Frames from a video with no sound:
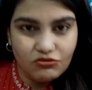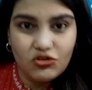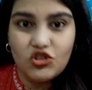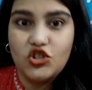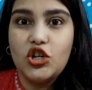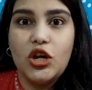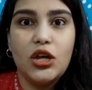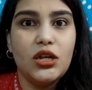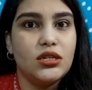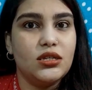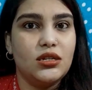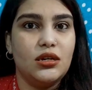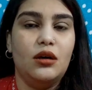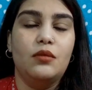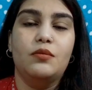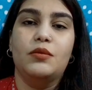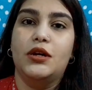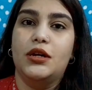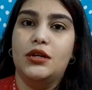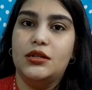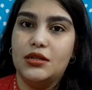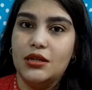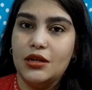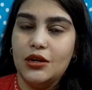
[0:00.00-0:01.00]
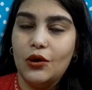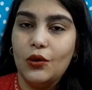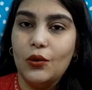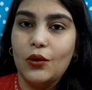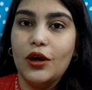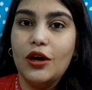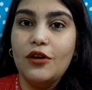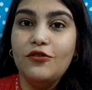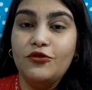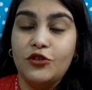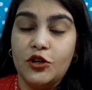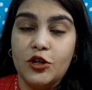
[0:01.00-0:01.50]
just amazing
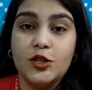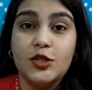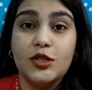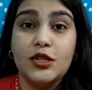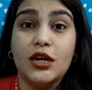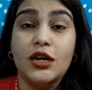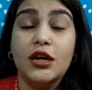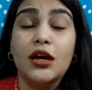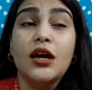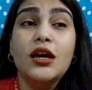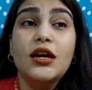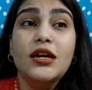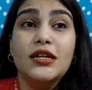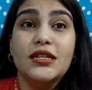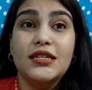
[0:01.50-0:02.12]
okay first thing